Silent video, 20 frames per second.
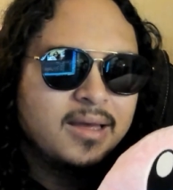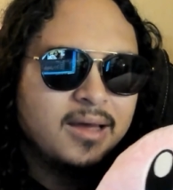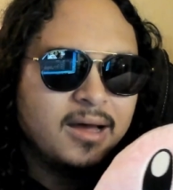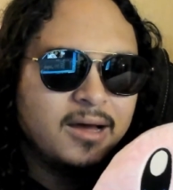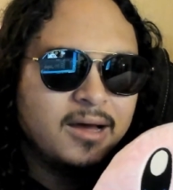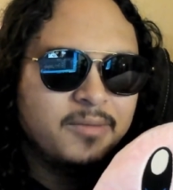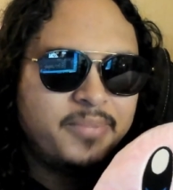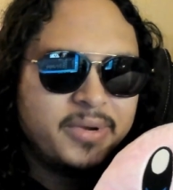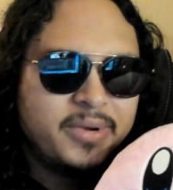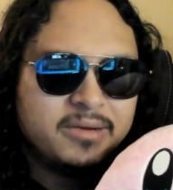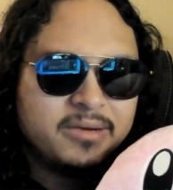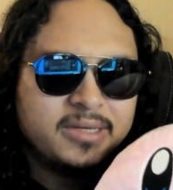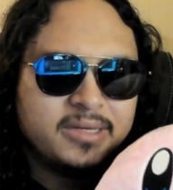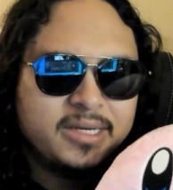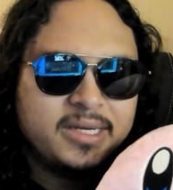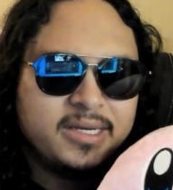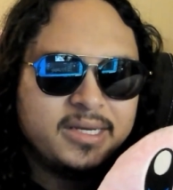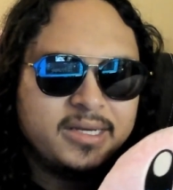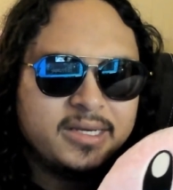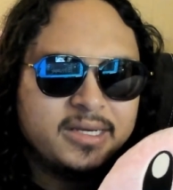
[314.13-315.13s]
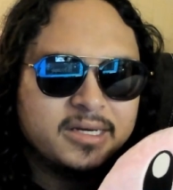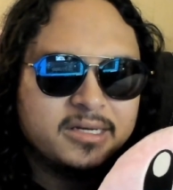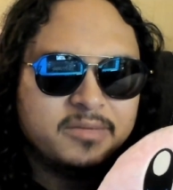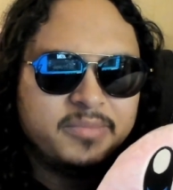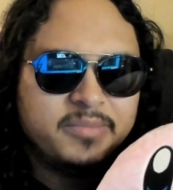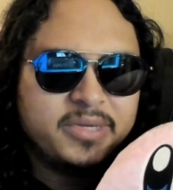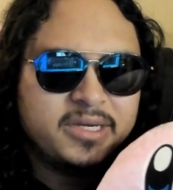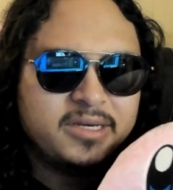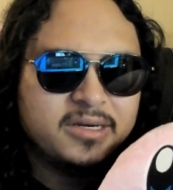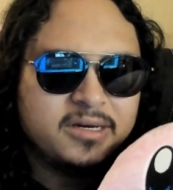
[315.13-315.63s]
apparently gonna
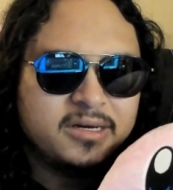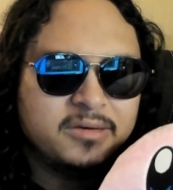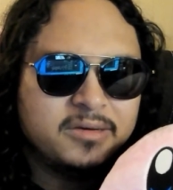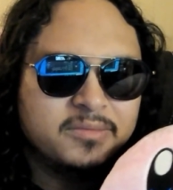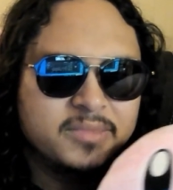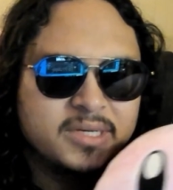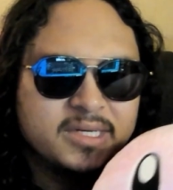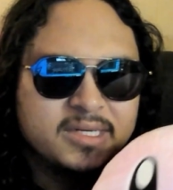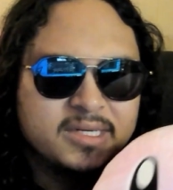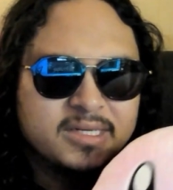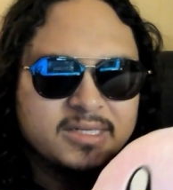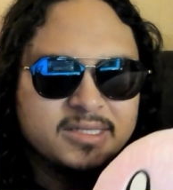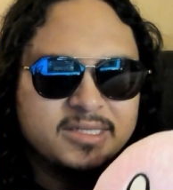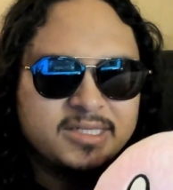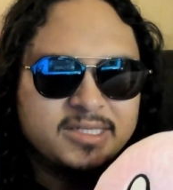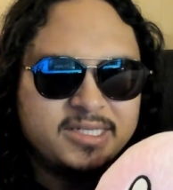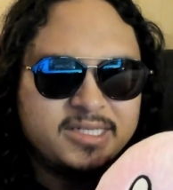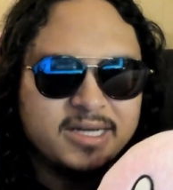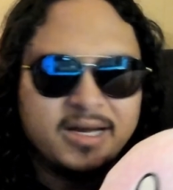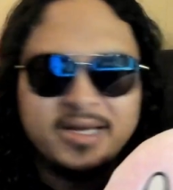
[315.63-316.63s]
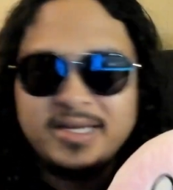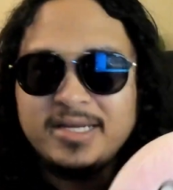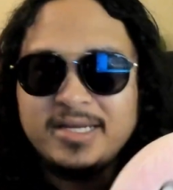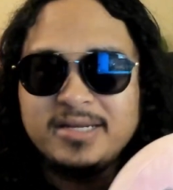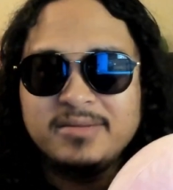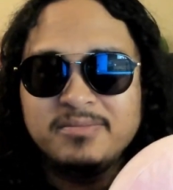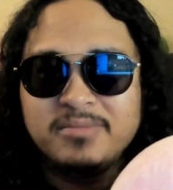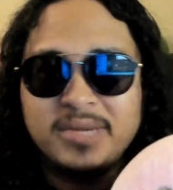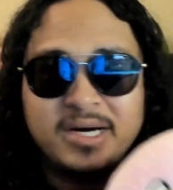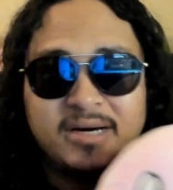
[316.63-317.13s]
become
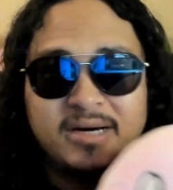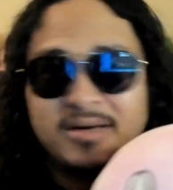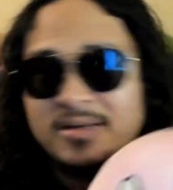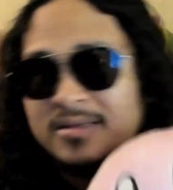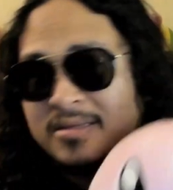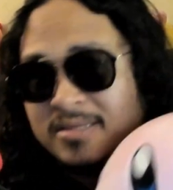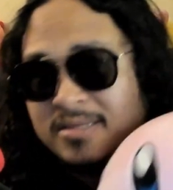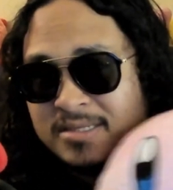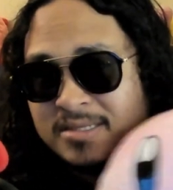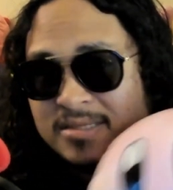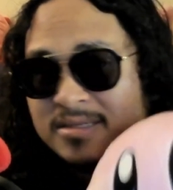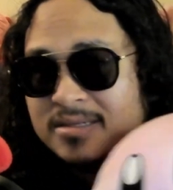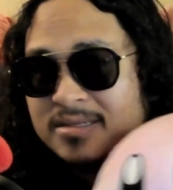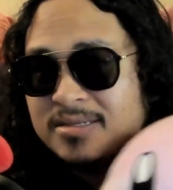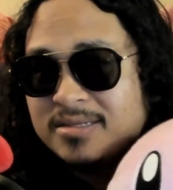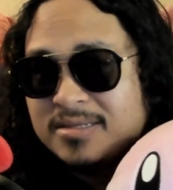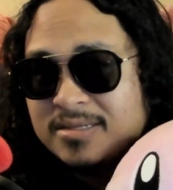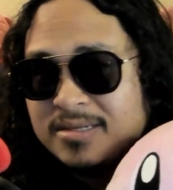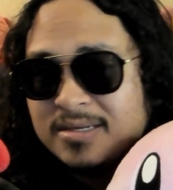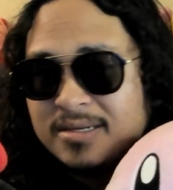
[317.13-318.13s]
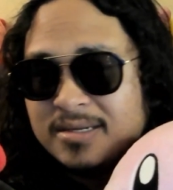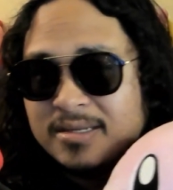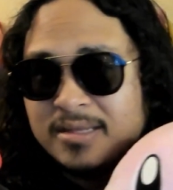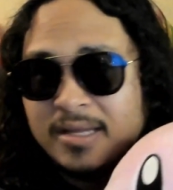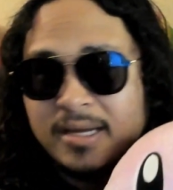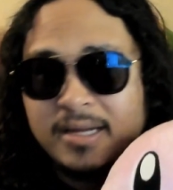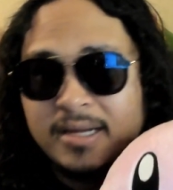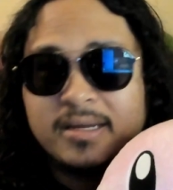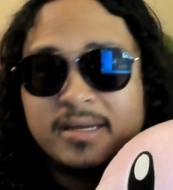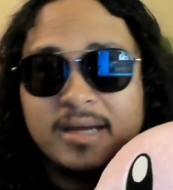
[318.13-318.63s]
giant moths.
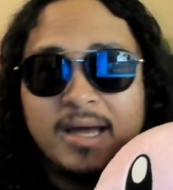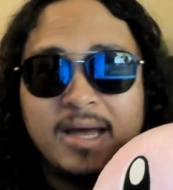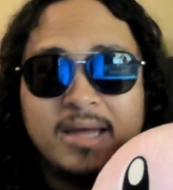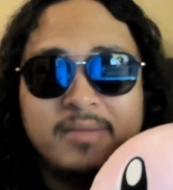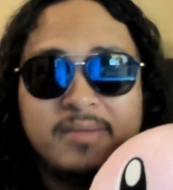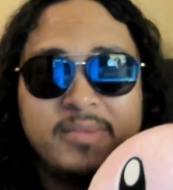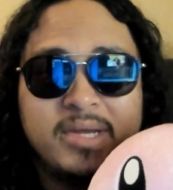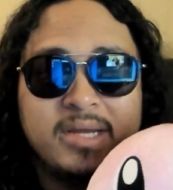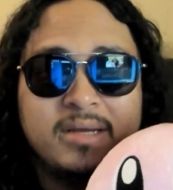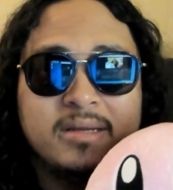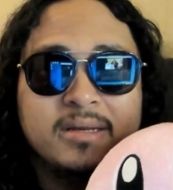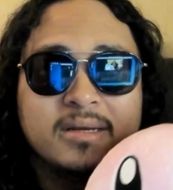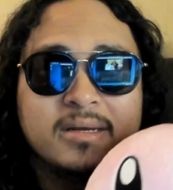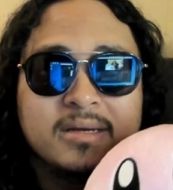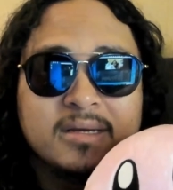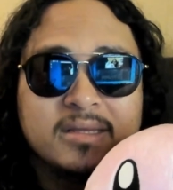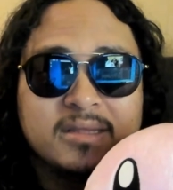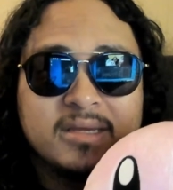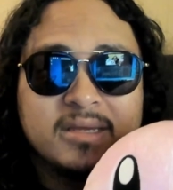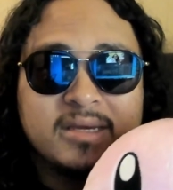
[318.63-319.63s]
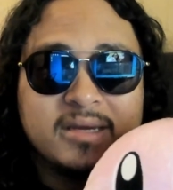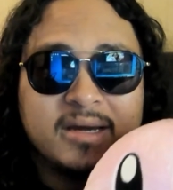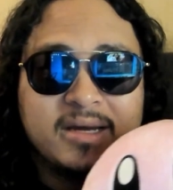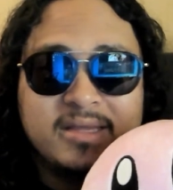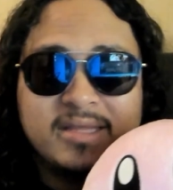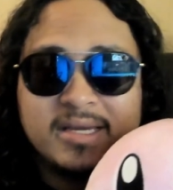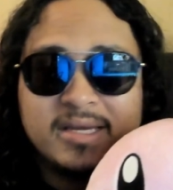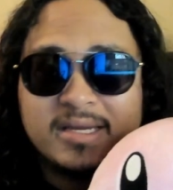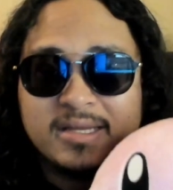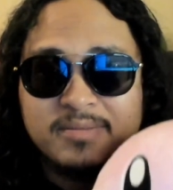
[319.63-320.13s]
Like, I mean, the
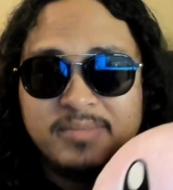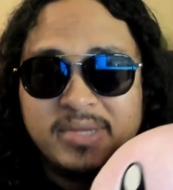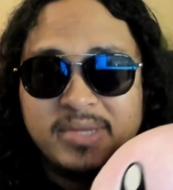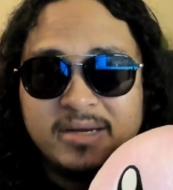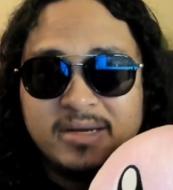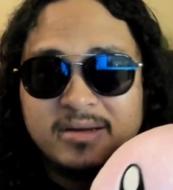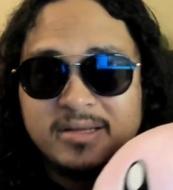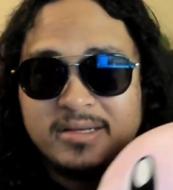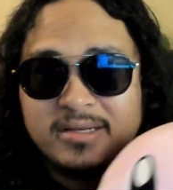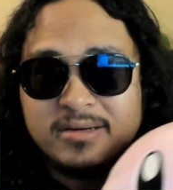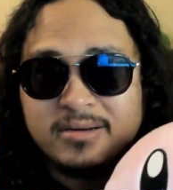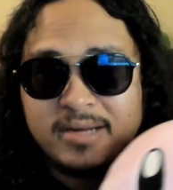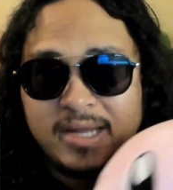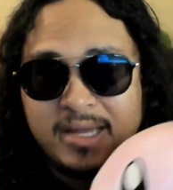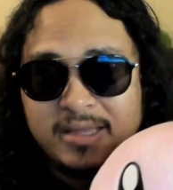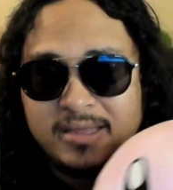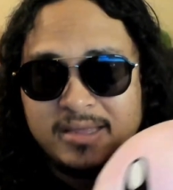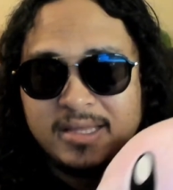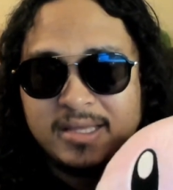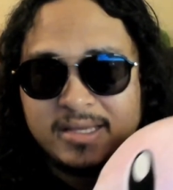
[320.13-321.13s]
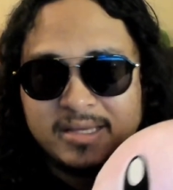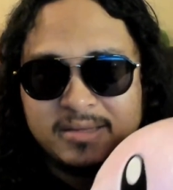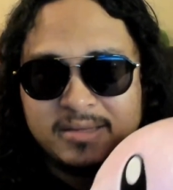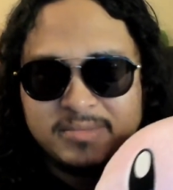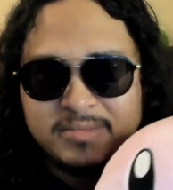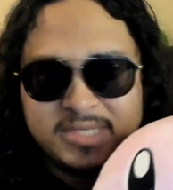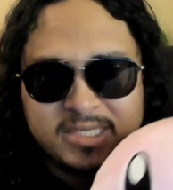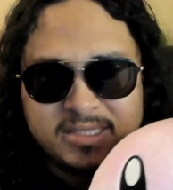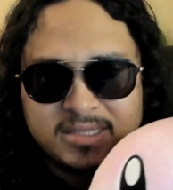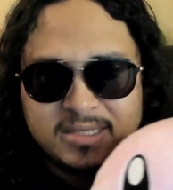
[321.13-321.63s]
kind that can be on your that
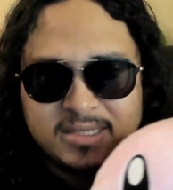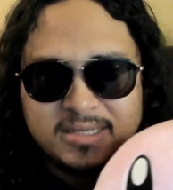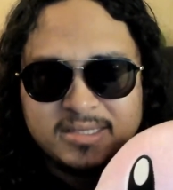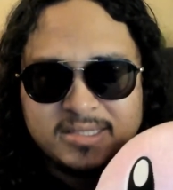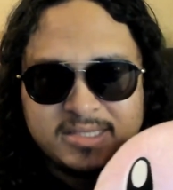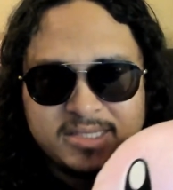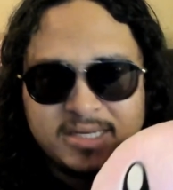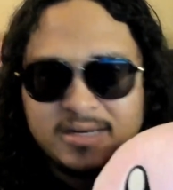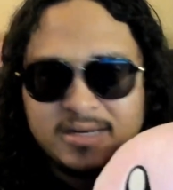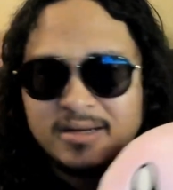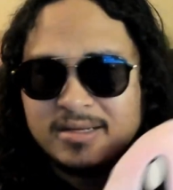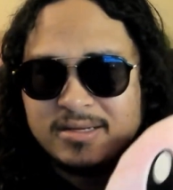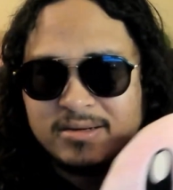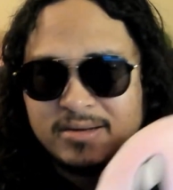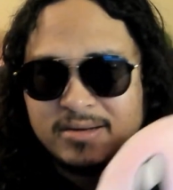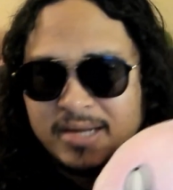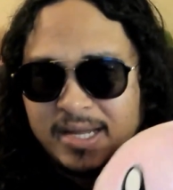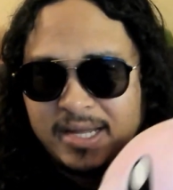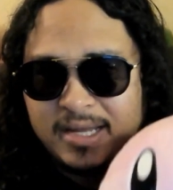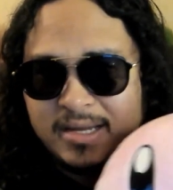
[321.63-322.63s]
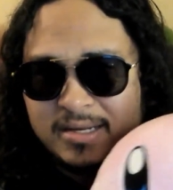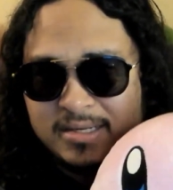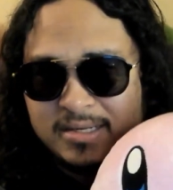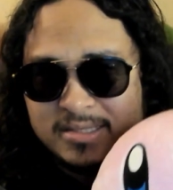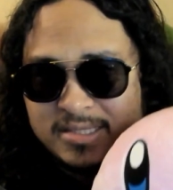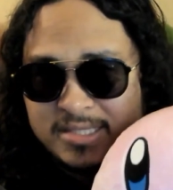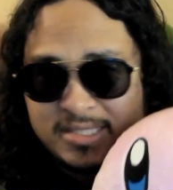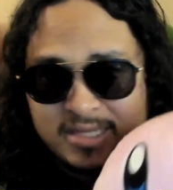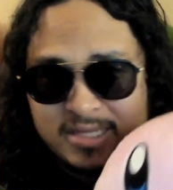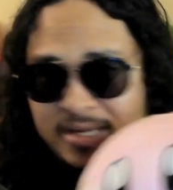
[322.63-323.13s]
can just sit on your
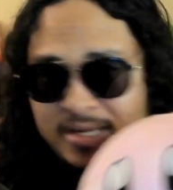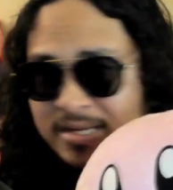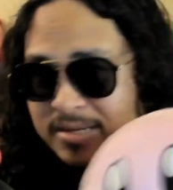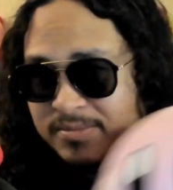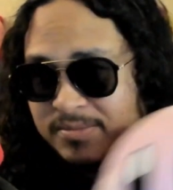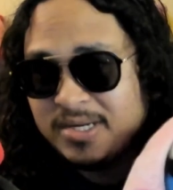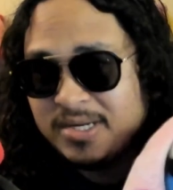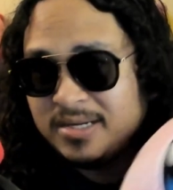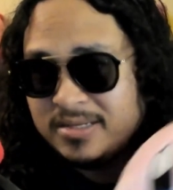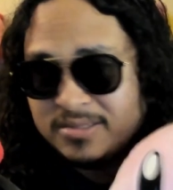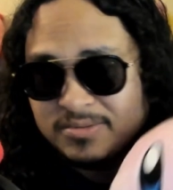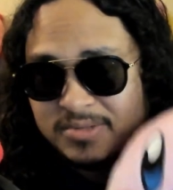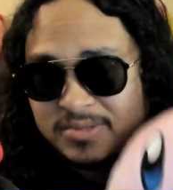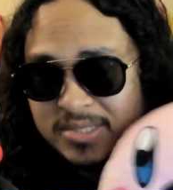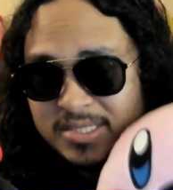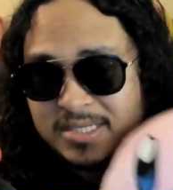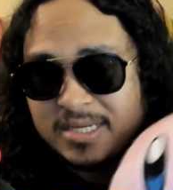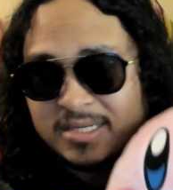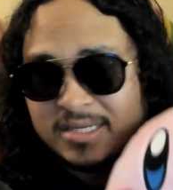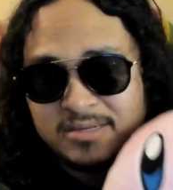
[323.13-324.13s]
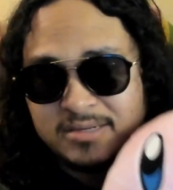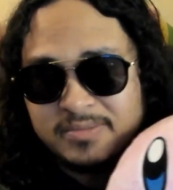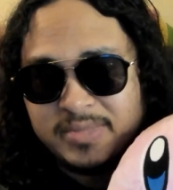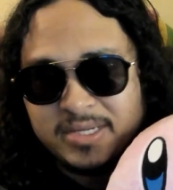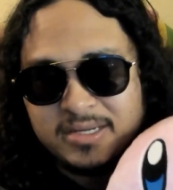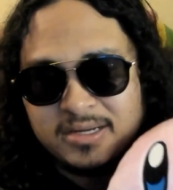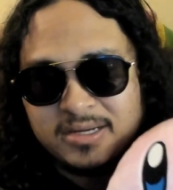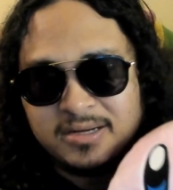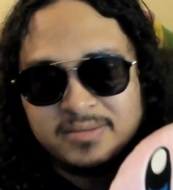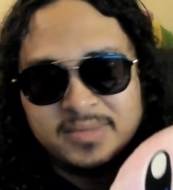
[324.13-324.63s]
hand. Giant moths, what these guys are gonna
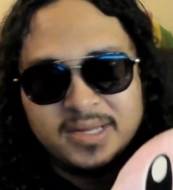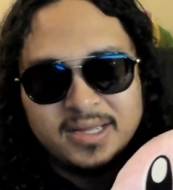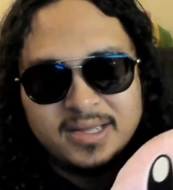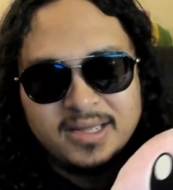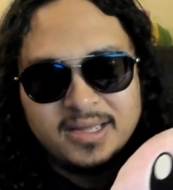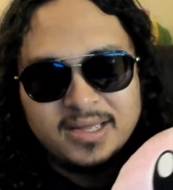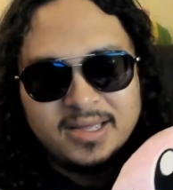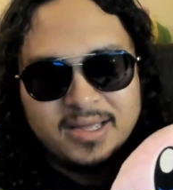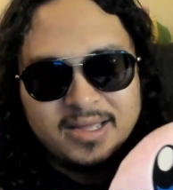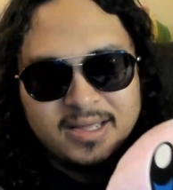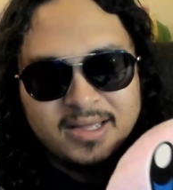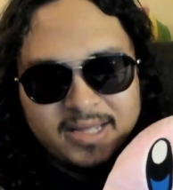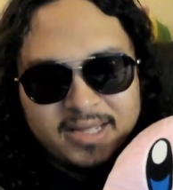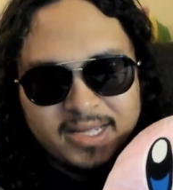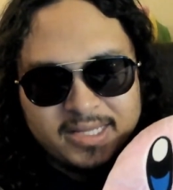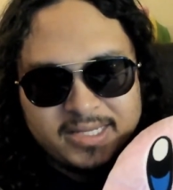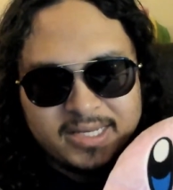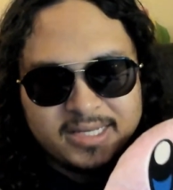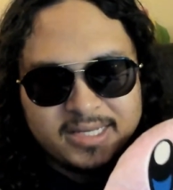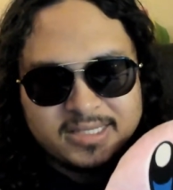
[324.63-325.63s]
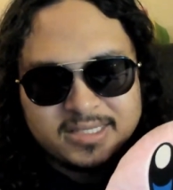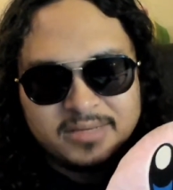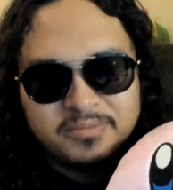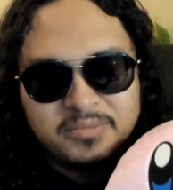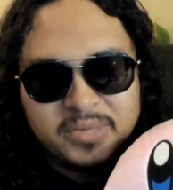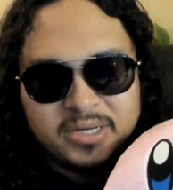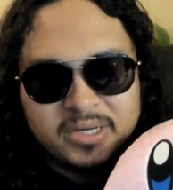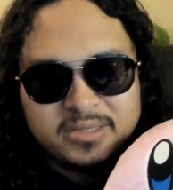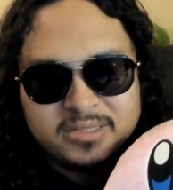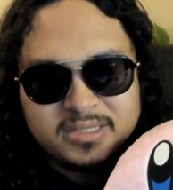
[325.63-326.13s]
become. It takes
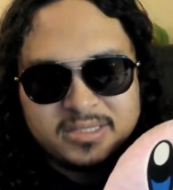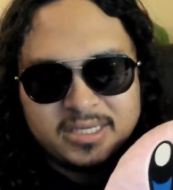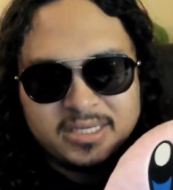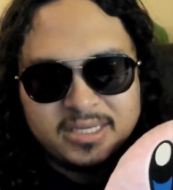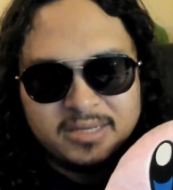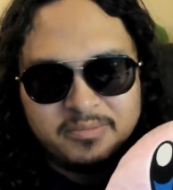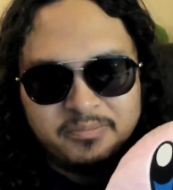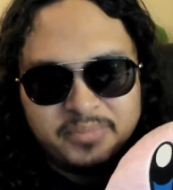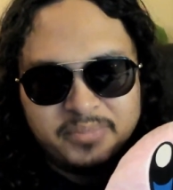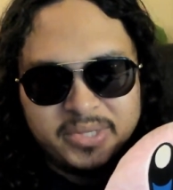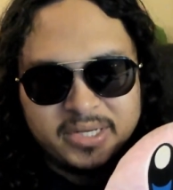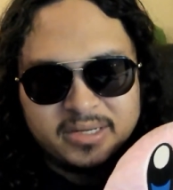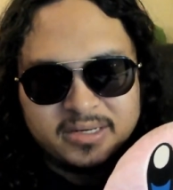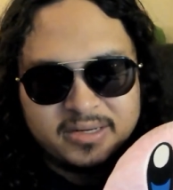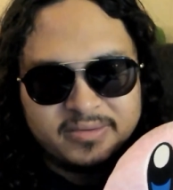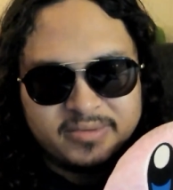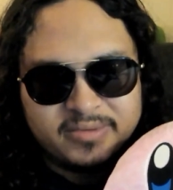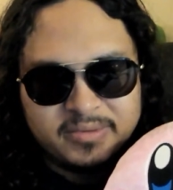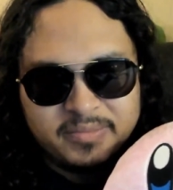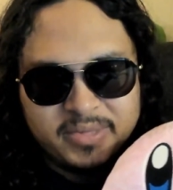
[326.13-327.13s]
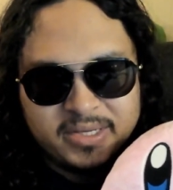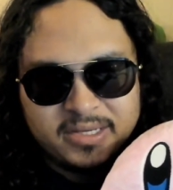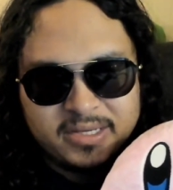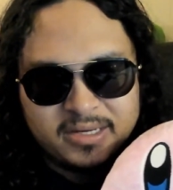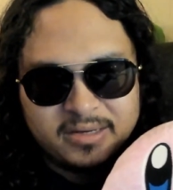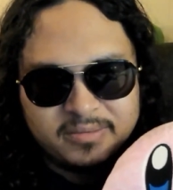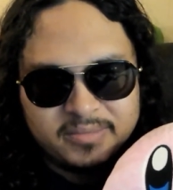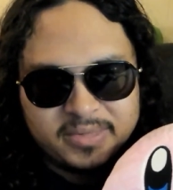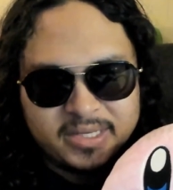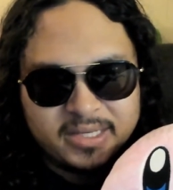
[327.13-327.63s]
them months to get big enough to
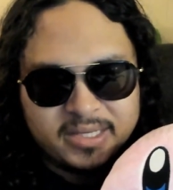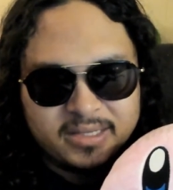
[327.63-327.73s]
become